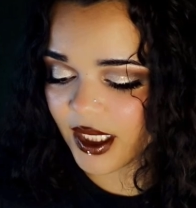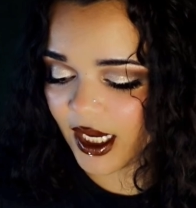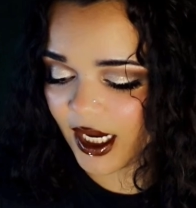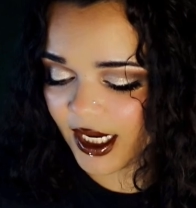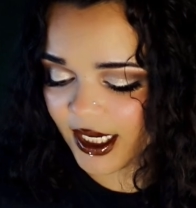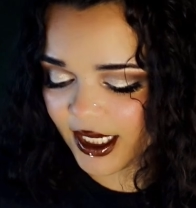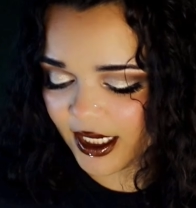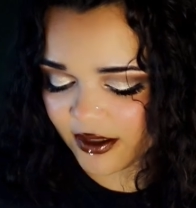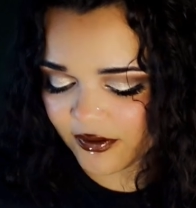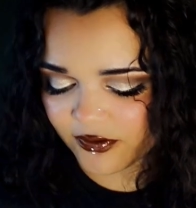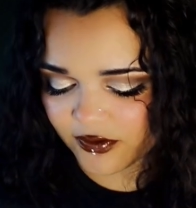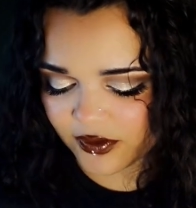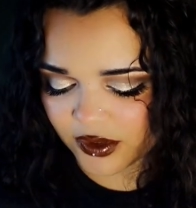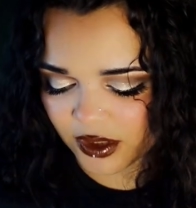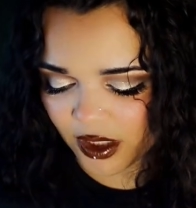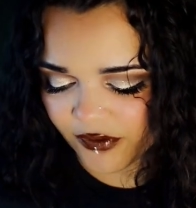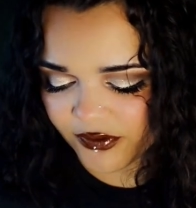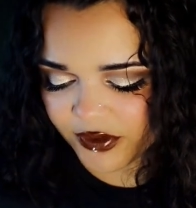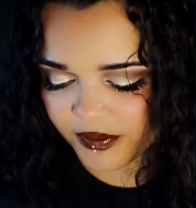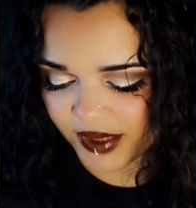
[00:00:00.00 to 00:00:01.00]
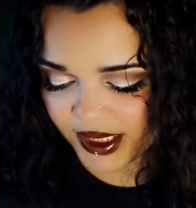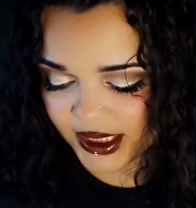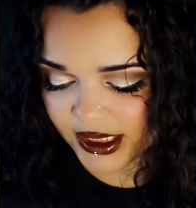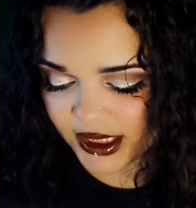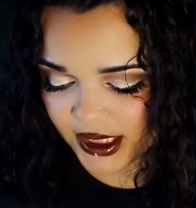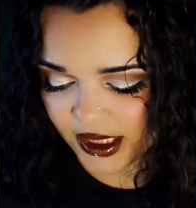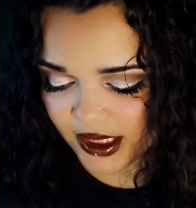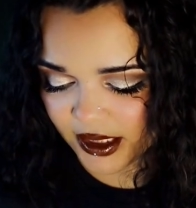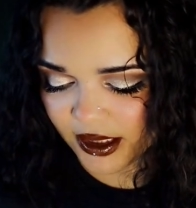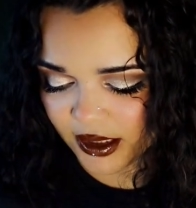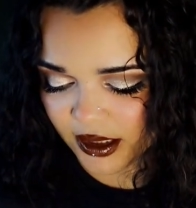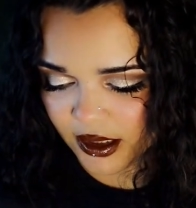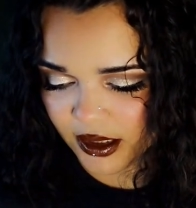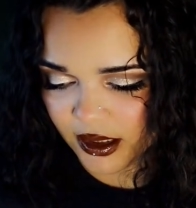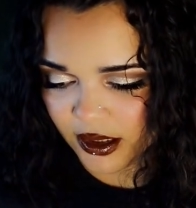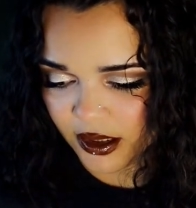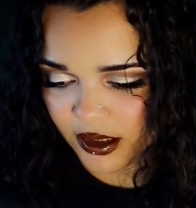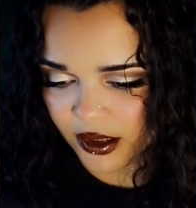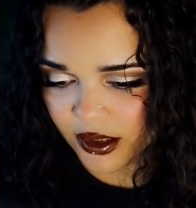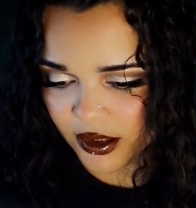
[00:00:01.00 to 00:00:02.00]
I have loved Mitski
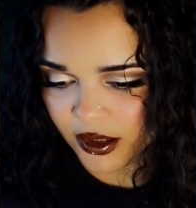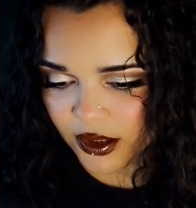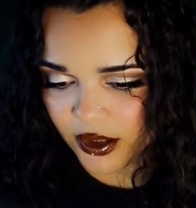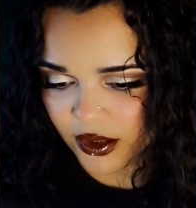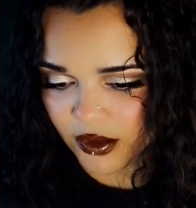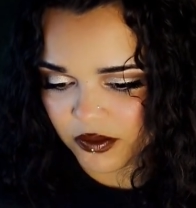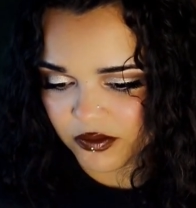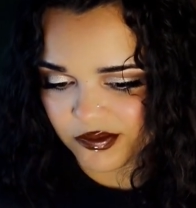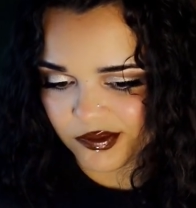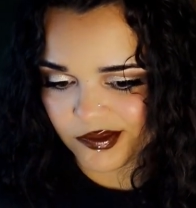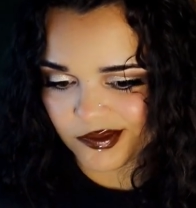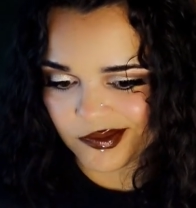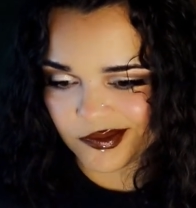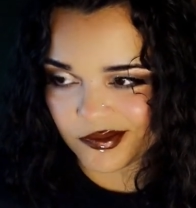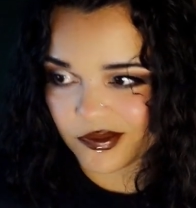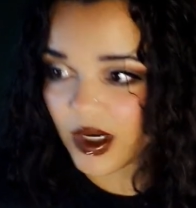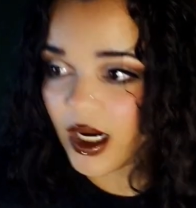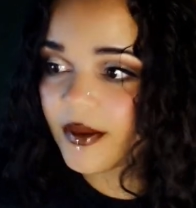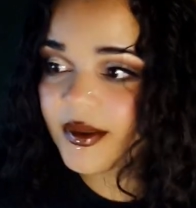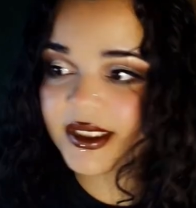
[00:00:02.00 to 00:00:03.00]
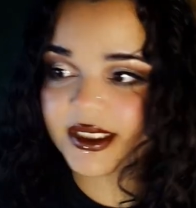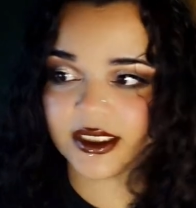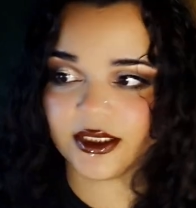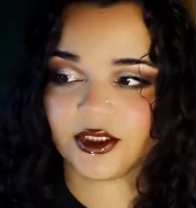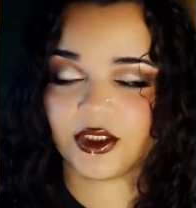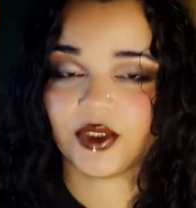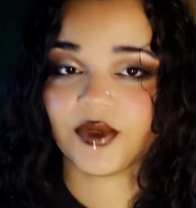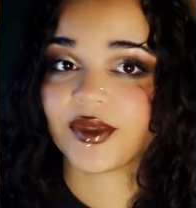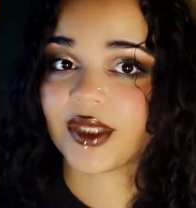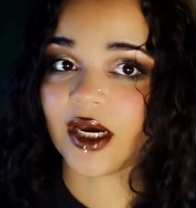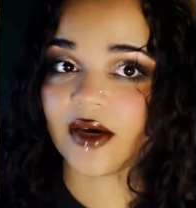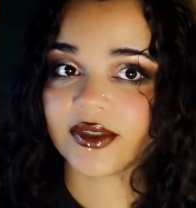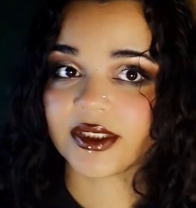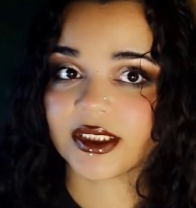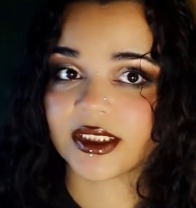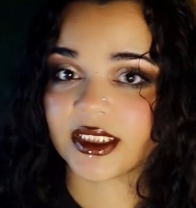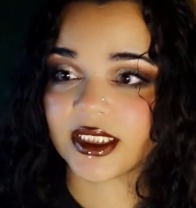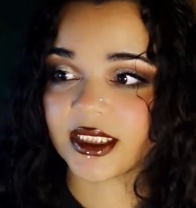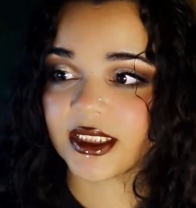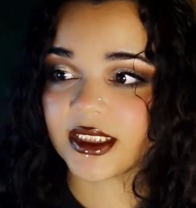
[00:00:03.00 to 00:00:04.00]
probably since
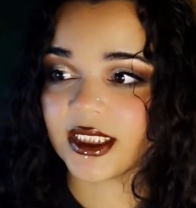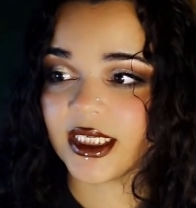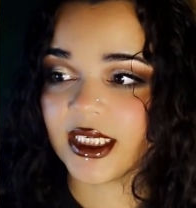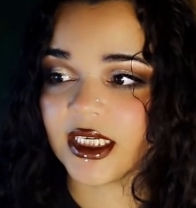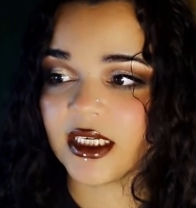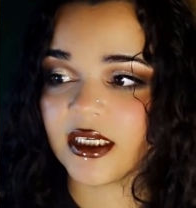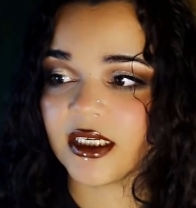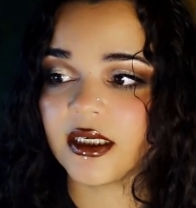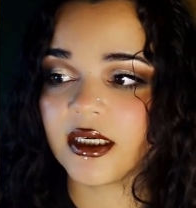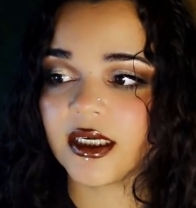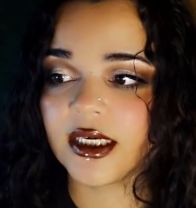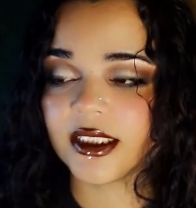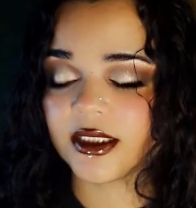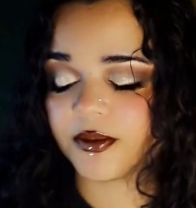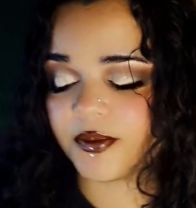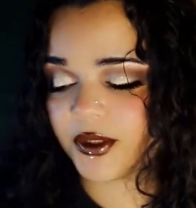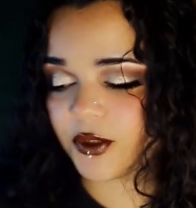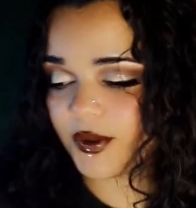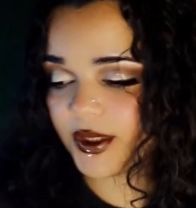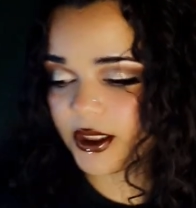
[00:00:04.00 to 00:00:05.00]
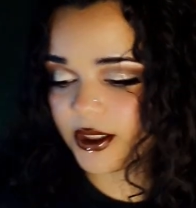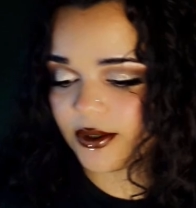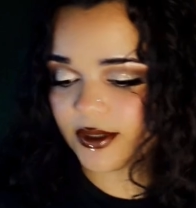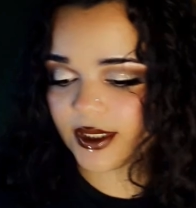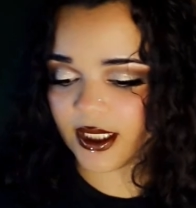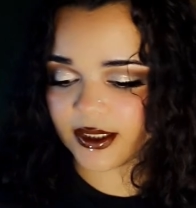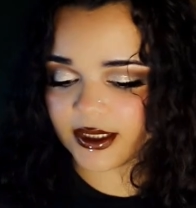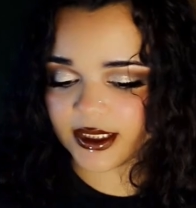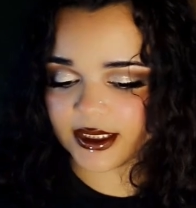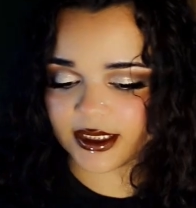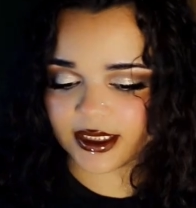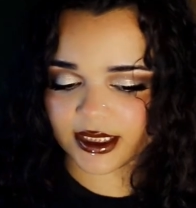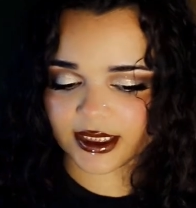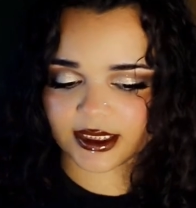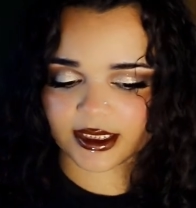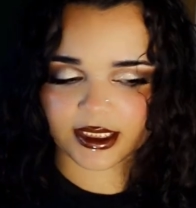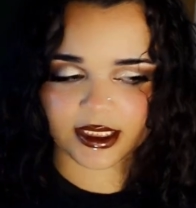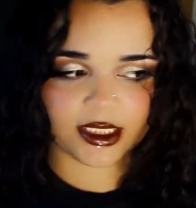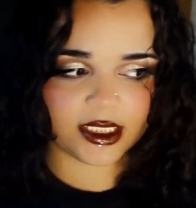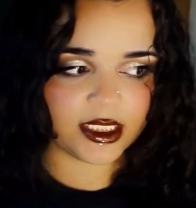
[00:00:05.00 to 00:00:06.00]
2016 because between
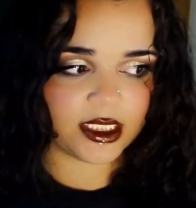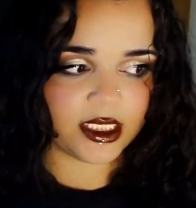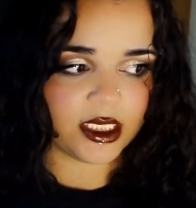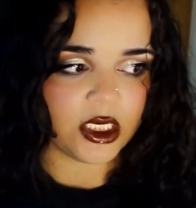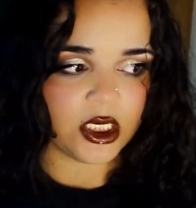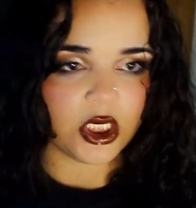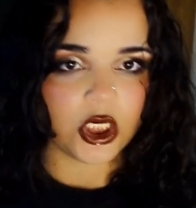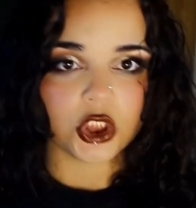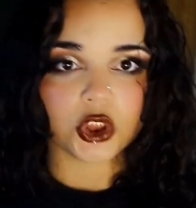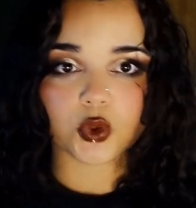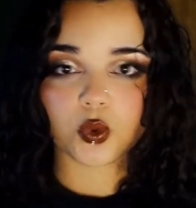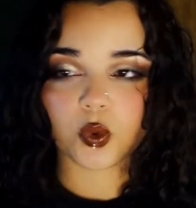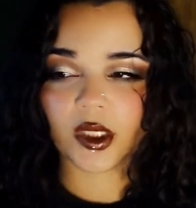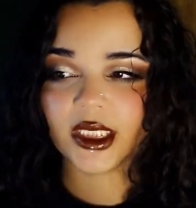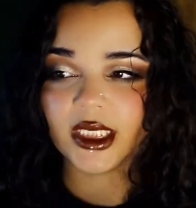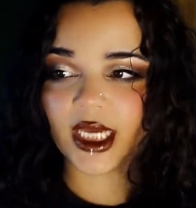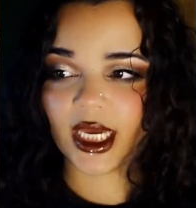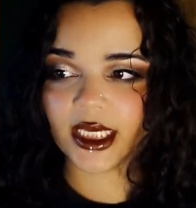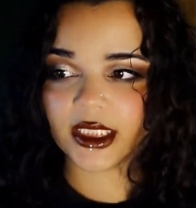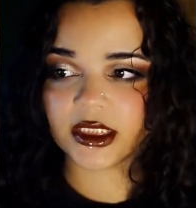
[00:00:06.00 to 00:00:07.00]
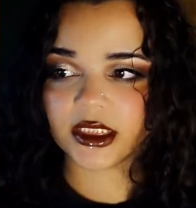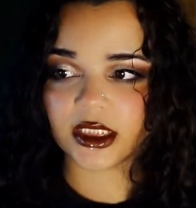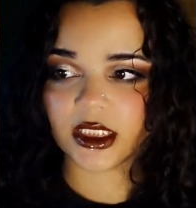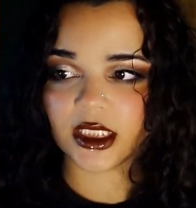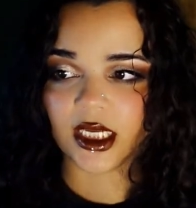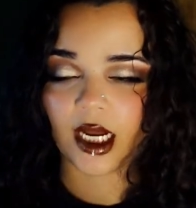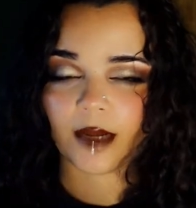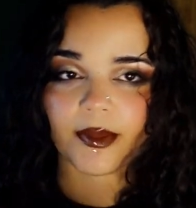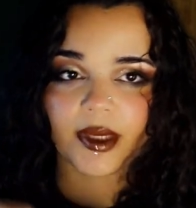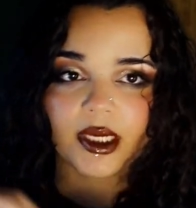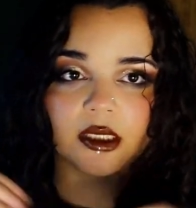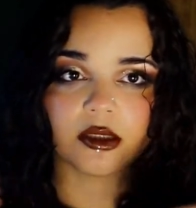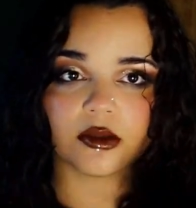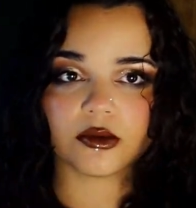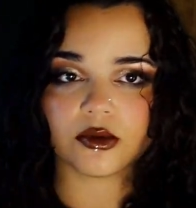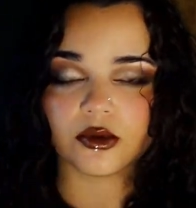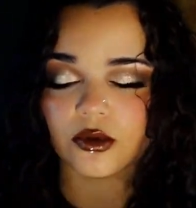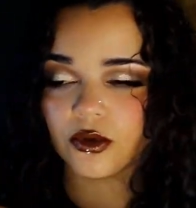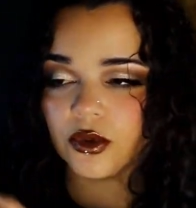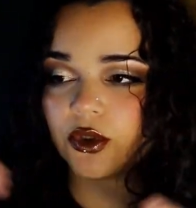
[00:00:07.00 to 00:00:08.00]
2016 2018 i met a
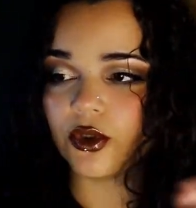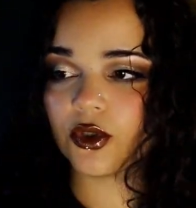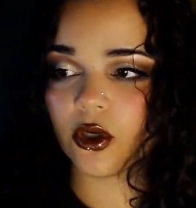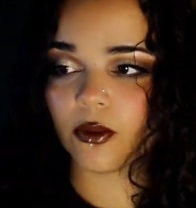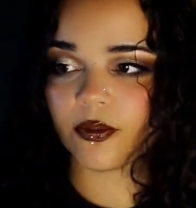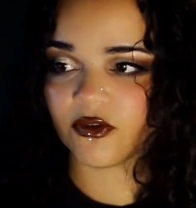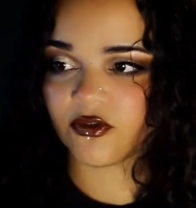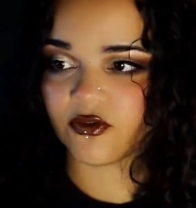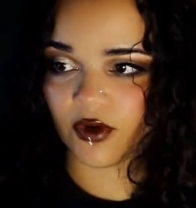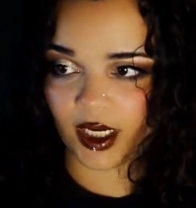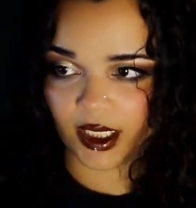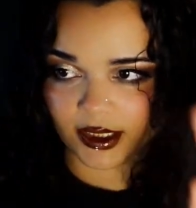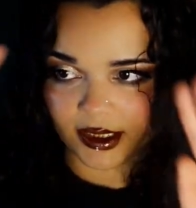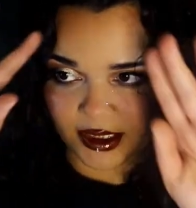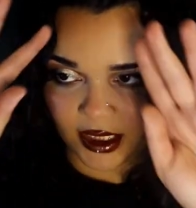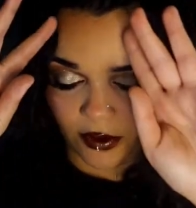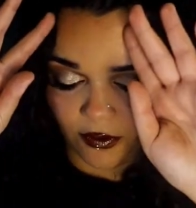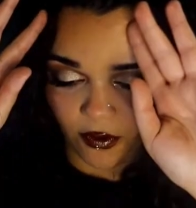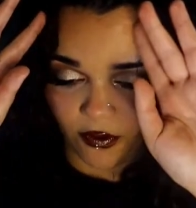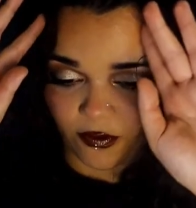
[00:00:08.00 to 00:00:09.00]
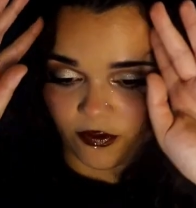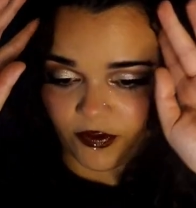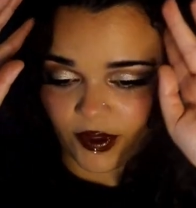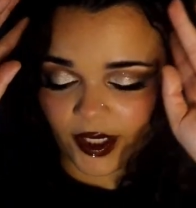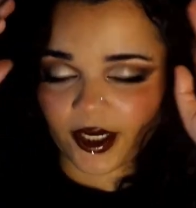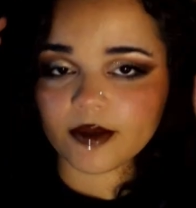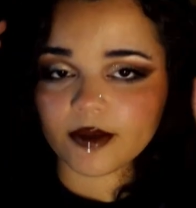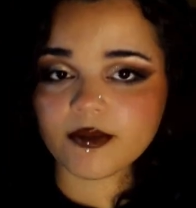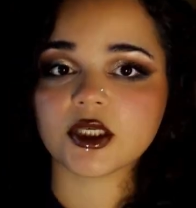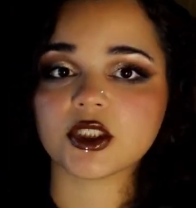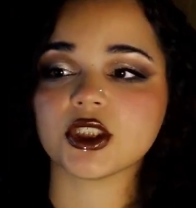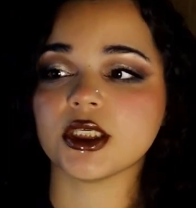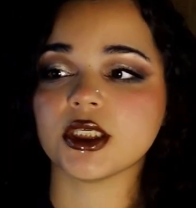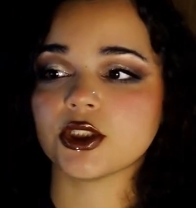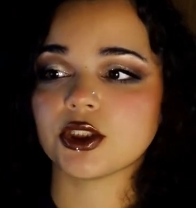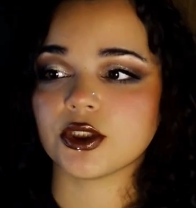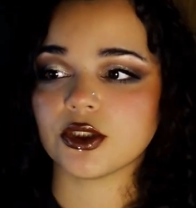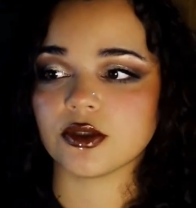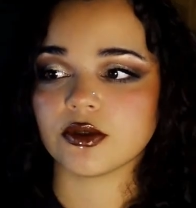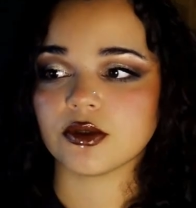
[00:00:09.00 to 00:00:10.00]
new group of friends that were very much
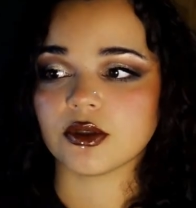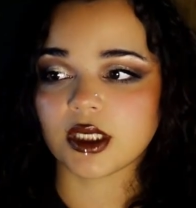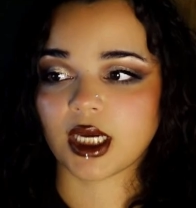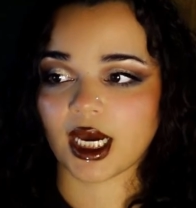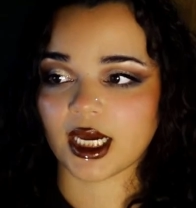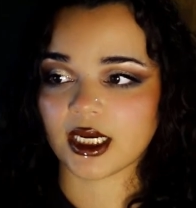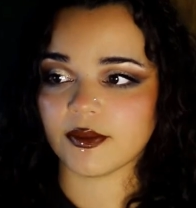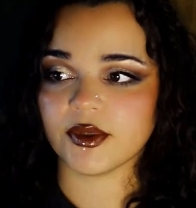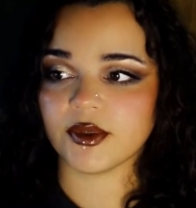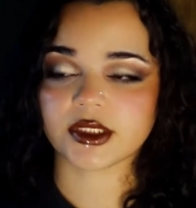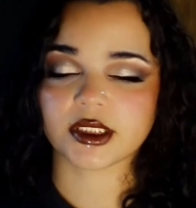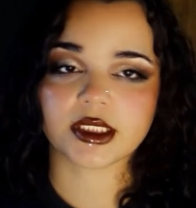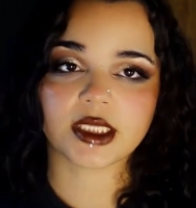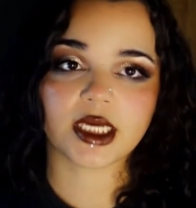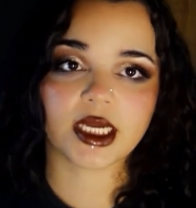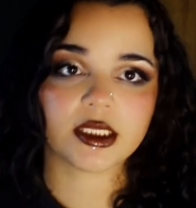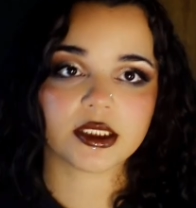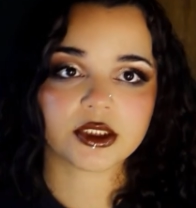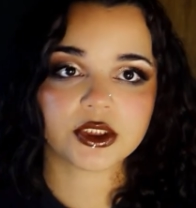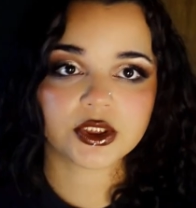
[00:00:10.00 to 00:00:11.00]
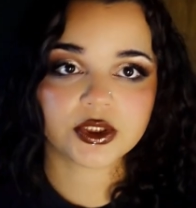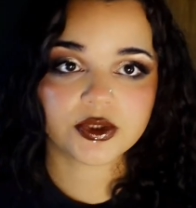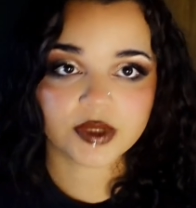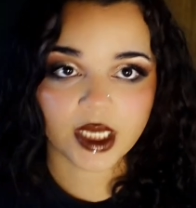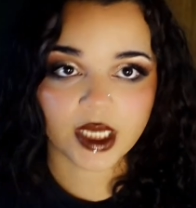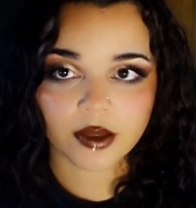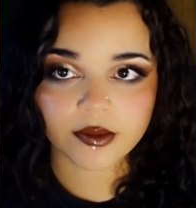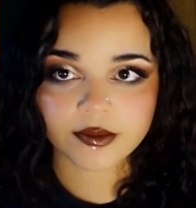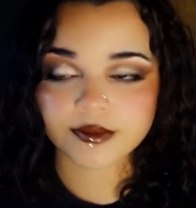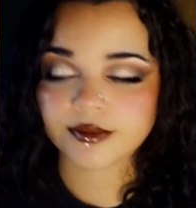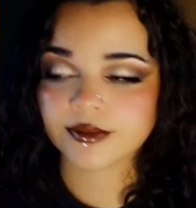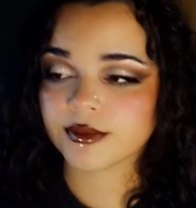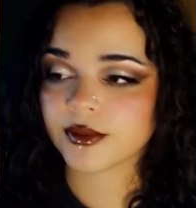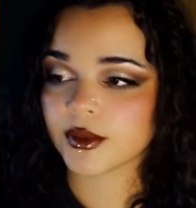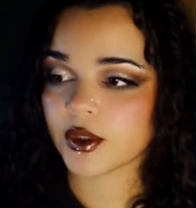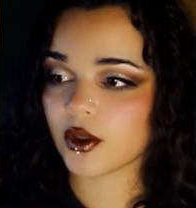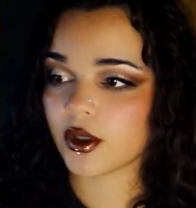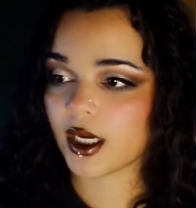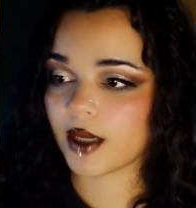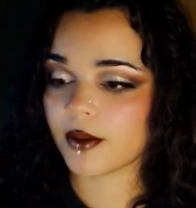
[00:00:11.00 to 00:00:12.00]
into the kind of music that i listen to now
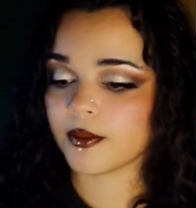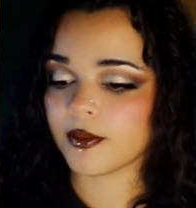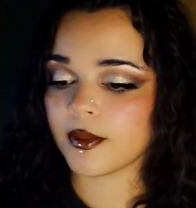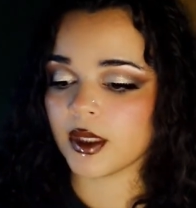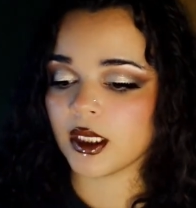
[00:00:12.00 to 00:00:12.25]
okay